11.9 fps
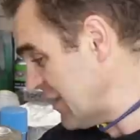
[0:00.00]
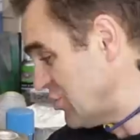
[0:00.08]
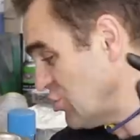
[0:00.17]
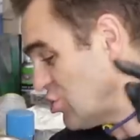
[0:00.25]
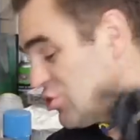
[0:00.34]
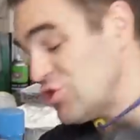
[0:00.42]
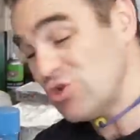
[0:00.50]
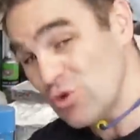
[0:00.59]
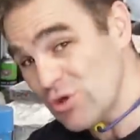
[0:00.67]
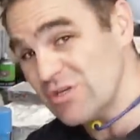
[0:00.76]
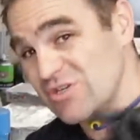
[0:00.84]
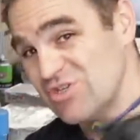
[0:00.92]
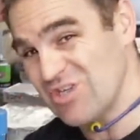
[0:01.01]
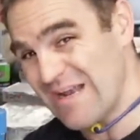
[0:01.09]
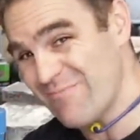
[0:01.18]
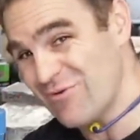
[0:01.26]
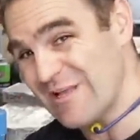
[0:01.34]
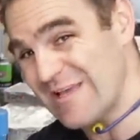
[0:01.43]
You should
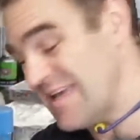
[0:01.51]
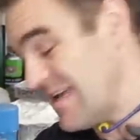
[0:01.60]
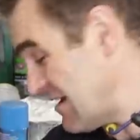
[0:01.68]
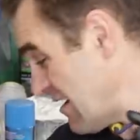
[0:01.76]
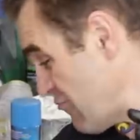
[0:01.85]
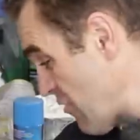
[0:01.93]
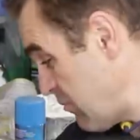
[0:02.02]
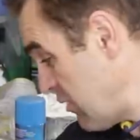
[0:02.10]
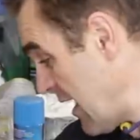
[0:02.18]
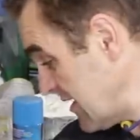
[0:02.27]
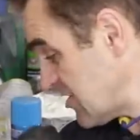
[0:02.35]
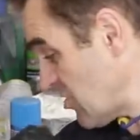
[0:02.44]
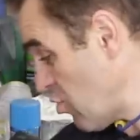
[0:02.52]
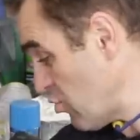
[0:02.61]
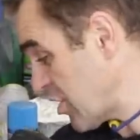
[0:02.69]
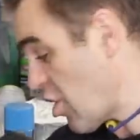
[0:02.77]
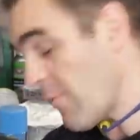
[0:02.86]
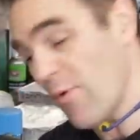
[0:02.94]
generally replace all
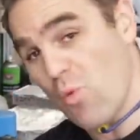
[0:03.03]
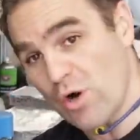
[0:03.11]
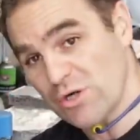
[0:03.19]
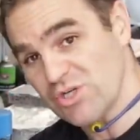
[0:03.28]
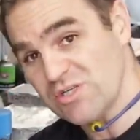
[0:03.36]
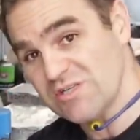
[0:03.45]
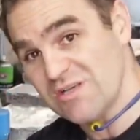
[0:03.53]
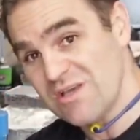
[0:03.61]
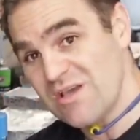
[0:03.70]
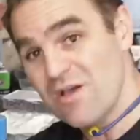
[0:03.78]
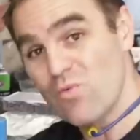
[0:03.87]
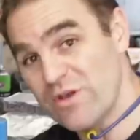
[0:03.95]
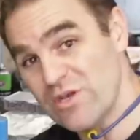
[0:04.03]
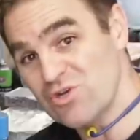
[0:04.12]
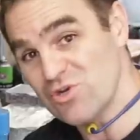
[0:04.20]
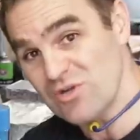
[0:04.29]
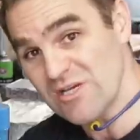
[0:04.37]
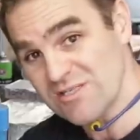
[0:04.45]
the copper washers when you
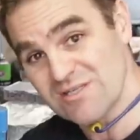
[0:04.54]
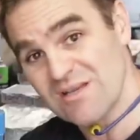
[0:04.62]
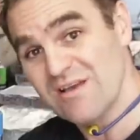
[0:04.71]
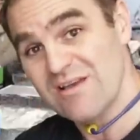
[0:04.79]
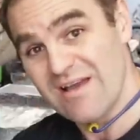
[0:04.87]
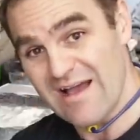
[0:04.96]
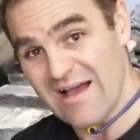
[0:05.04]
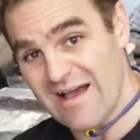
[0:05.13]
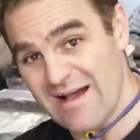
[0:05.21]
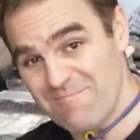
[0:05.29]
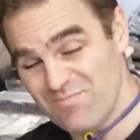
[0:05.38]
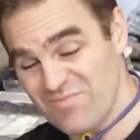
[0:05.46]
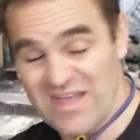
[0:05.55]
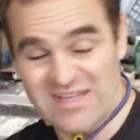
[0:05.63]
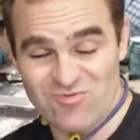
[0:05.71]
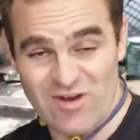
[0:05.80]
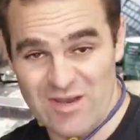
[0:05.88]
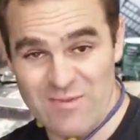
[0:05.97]
do this.
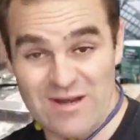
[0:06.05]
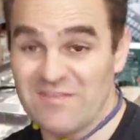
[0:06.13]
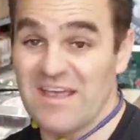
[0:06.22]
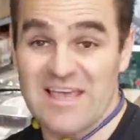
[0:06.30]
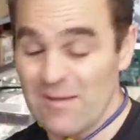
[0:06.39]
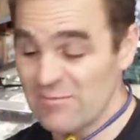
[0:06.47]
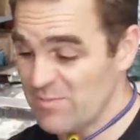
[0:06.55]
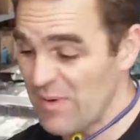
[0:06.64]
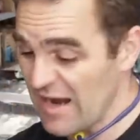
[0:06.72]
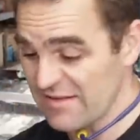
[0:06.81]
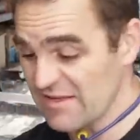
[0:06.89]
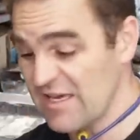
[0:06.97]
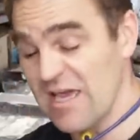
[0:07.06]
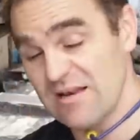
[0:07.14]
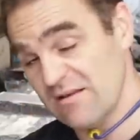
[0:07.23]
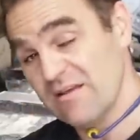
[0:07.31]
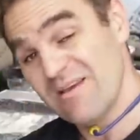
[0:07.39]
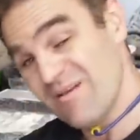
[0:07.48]
That's recommended, they come as part of the kit.
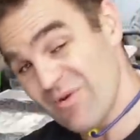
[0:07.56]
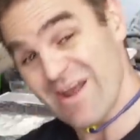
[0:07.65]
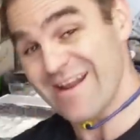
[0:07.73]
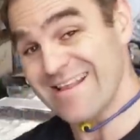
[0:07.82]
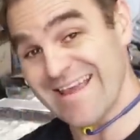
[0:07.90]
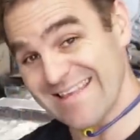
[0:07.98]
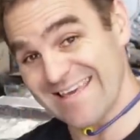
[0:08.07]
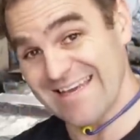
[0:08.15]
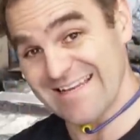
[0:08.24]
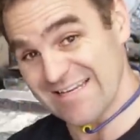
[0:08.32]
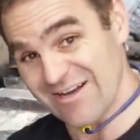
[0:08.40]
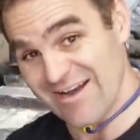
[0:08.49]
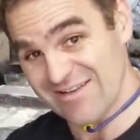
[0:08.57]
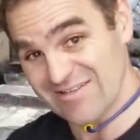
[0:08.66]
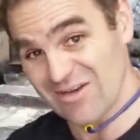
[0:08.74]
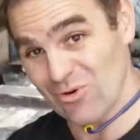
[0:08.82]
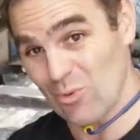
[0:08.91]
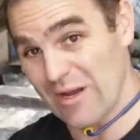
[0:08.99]
But I didn't get the kit, did I?
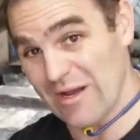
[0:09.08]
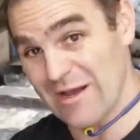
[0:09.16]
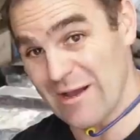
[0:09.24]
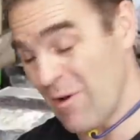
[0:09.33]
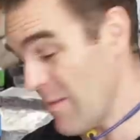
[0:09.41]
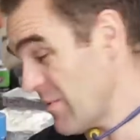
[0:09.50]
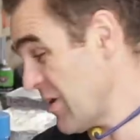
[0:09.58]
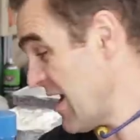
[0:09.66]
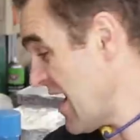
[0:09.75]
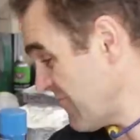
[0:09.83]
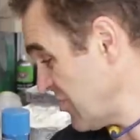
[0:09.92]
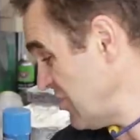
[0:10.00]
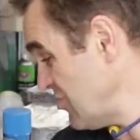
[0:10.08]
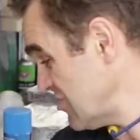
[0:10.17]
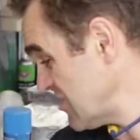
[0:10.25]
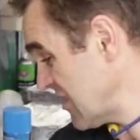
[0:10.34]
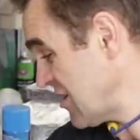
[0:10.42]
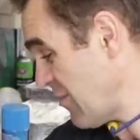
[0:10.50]
So I'm gonna have to
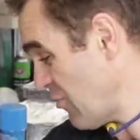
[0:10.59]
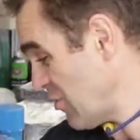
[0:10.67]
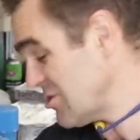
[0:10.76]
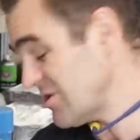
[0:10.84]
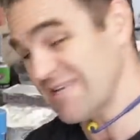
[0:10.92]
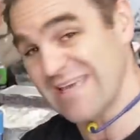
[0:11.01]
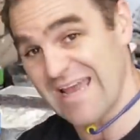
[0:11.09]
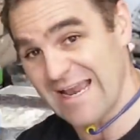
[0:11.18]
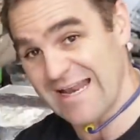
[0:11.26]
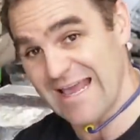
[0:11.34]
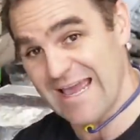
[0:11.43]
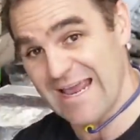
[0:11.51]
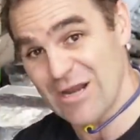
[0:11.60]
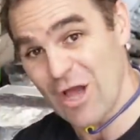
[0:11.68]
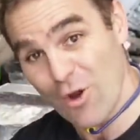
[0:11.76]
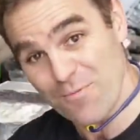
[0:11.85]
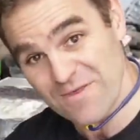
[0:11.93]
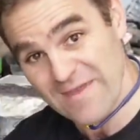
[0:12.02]
use the copper washers again and
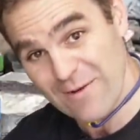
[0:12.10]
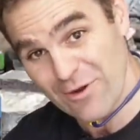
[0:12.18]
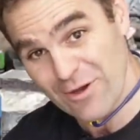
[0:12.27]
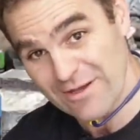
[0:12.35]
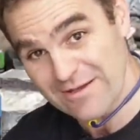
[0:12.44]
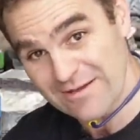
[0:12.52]
hope that they work.